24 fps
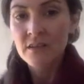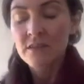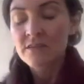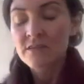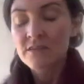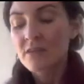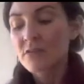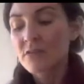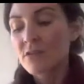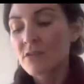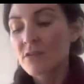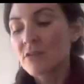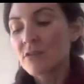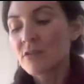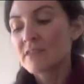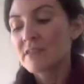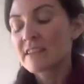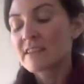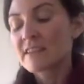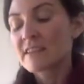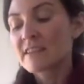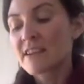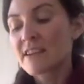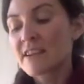So not
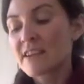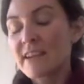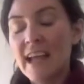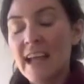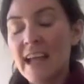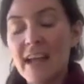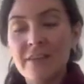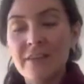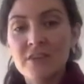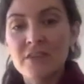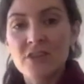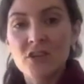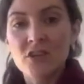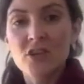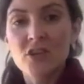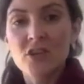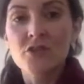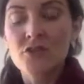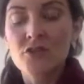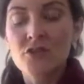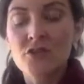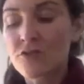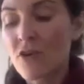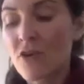necessarily having to
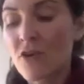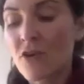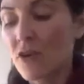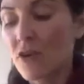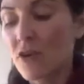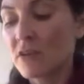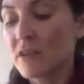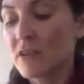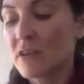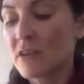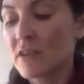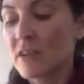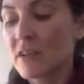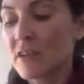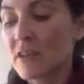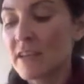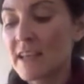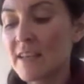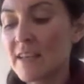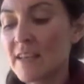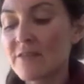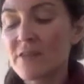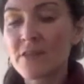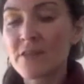control,
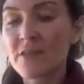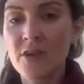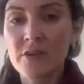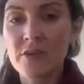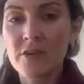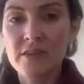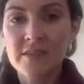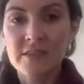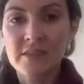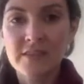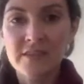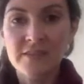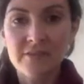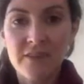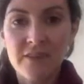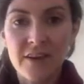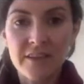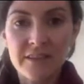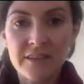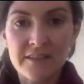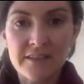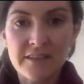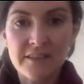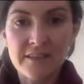even though this is a
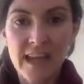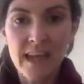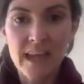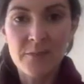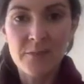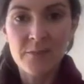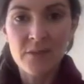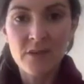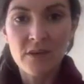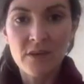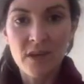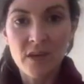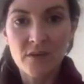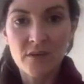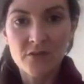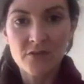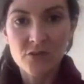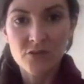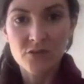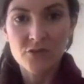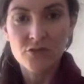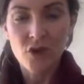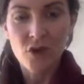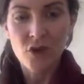very stable and
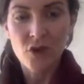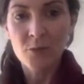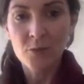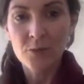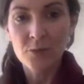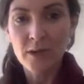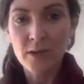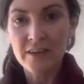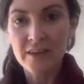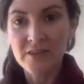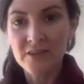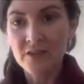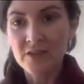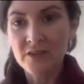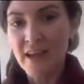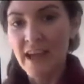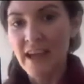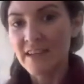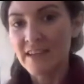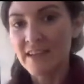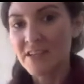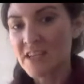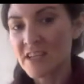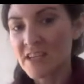strong practical
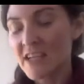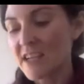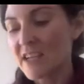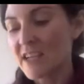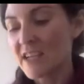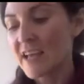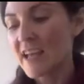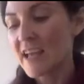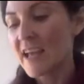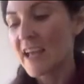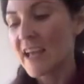energy,